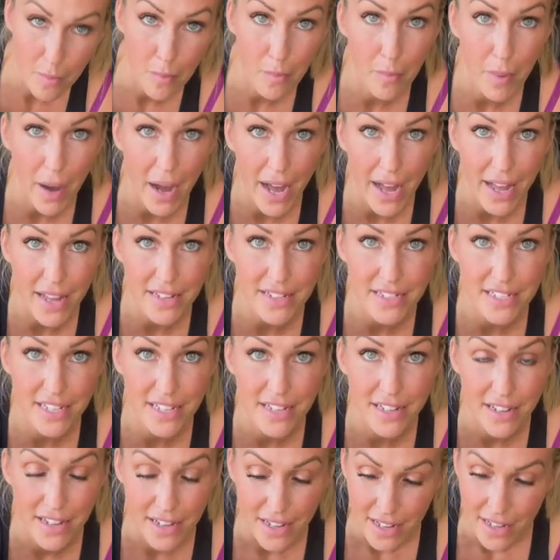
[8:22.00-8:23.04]
But
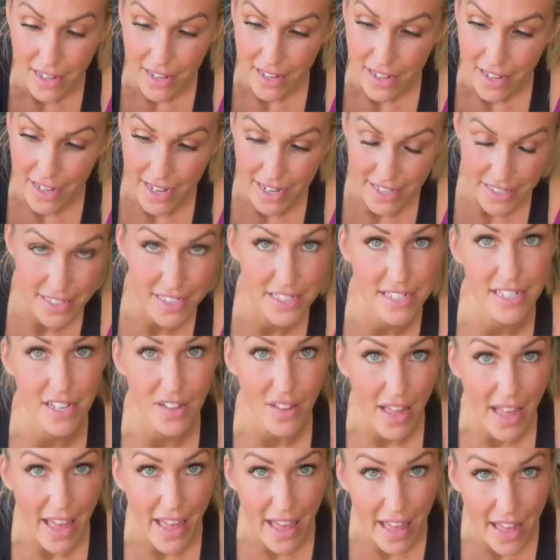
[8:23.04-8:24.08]
it's still
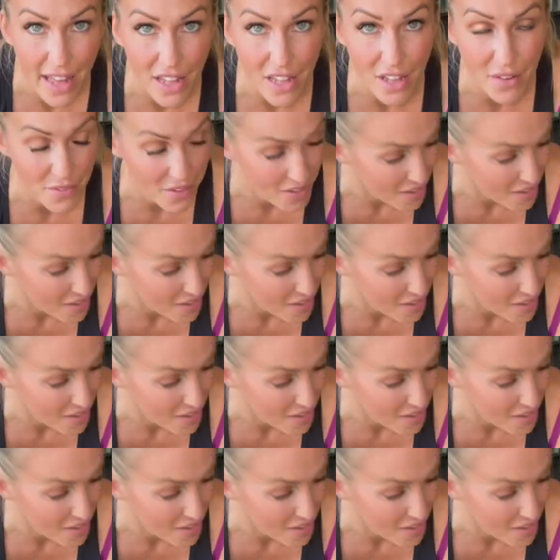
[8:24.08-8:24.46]
a hell of a